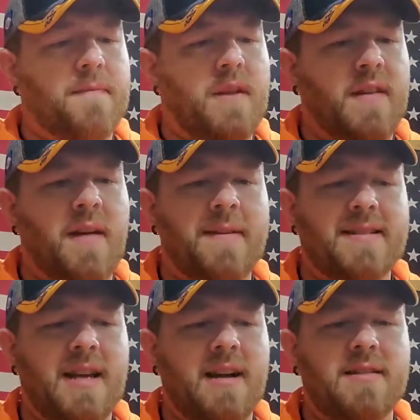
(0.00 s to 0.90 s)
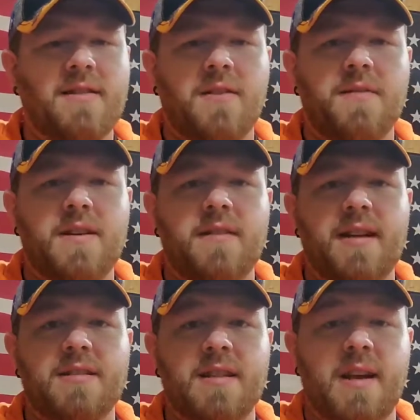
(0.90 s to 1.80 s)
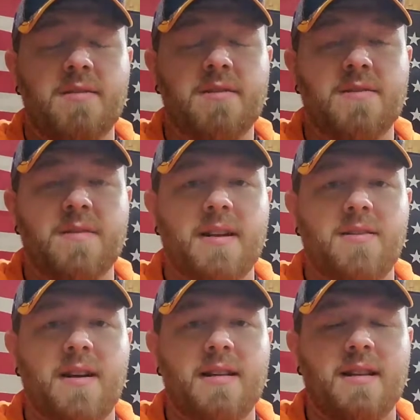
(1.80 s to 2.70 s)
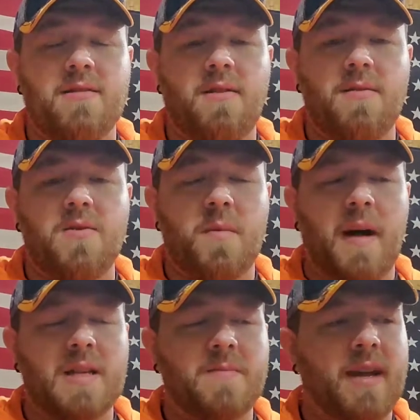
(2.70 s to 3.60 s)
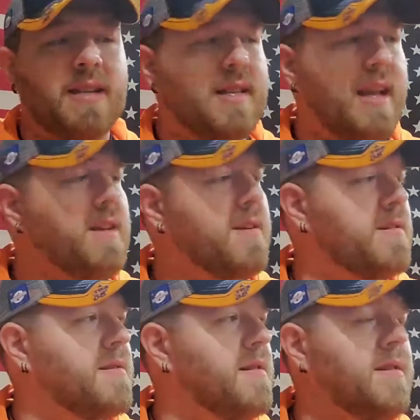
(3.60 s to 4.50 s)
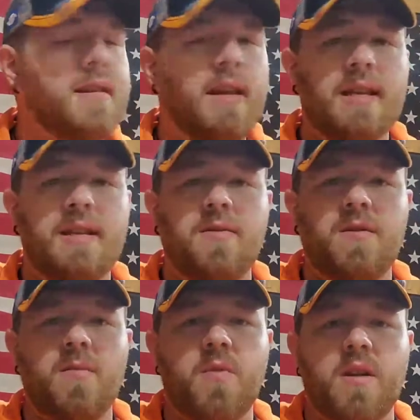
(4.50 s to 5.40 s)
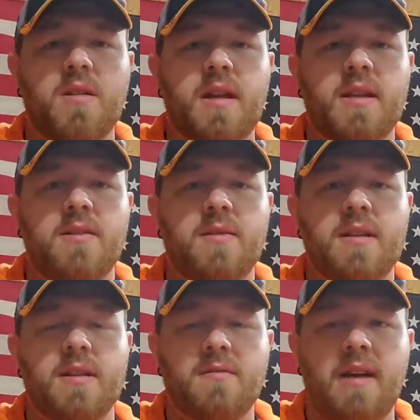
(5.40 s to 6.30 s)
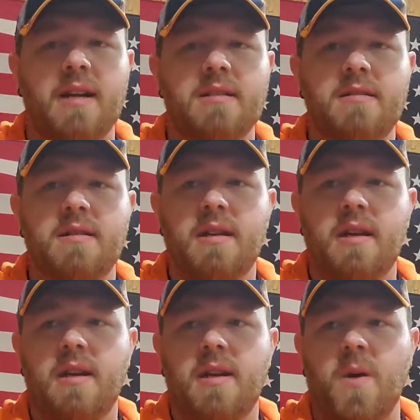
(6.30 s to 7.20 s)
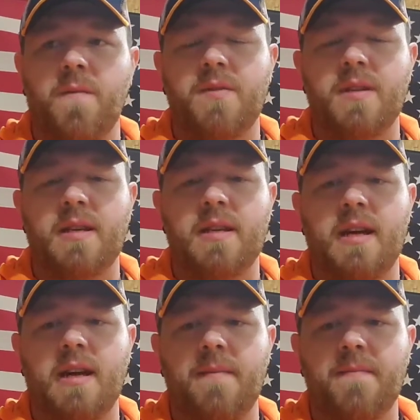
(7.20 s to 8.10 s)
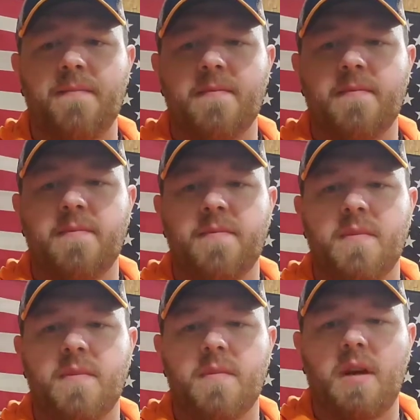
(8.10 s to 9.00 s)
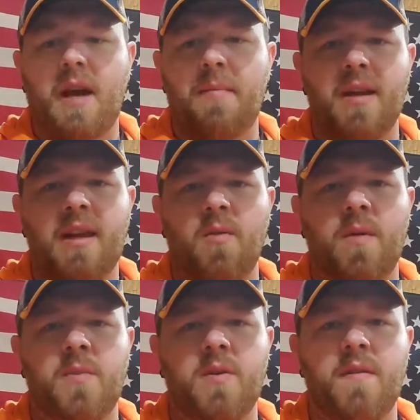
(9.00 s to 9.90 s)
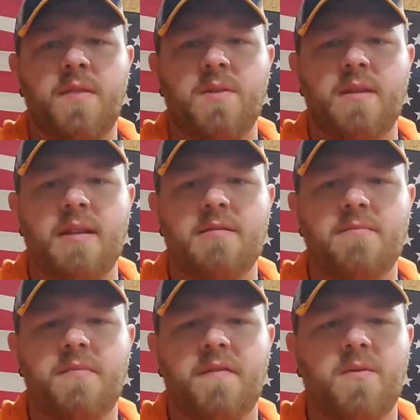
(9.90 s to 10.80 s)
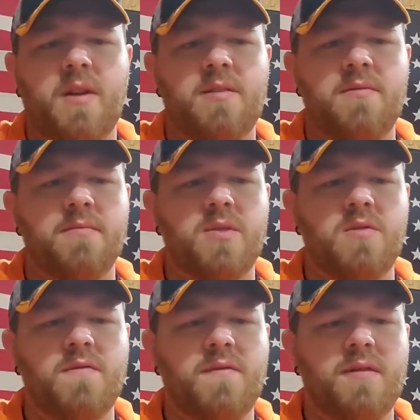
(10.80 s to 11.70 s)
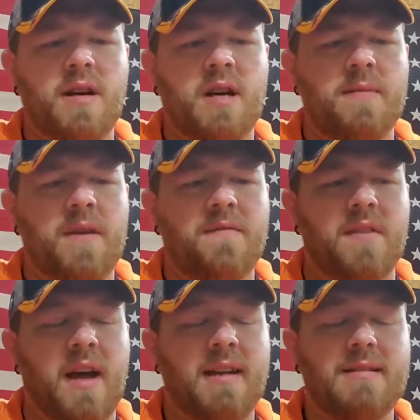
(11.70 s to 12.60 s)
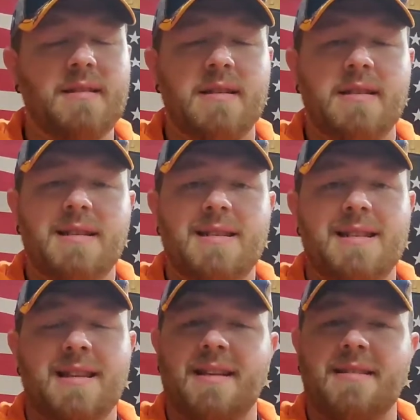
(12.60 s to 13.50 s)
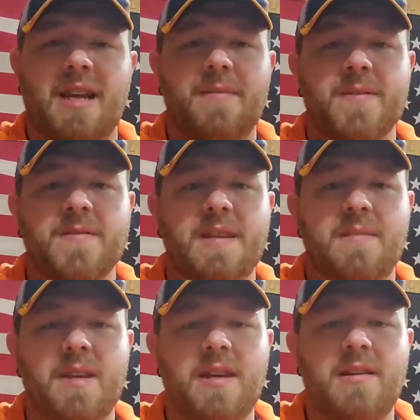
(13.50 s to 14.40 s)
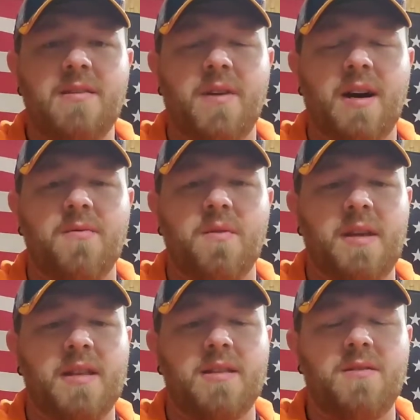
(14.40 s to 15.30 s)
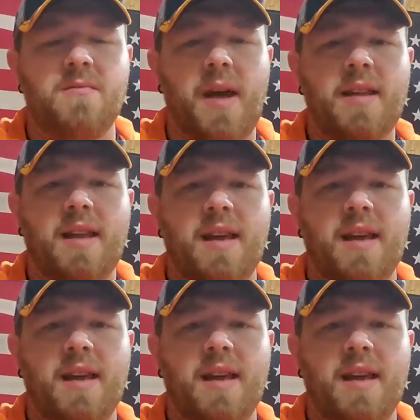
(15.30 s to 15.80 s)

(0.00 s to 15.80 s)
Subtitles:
Got my sockets all rearranged now, so we can go ahead and throw the toolbox back together and get some more cleaner around the garage. Hopefully, I might get one more review in before I do the news. If not, next time you'll see me, we'll be in the new man.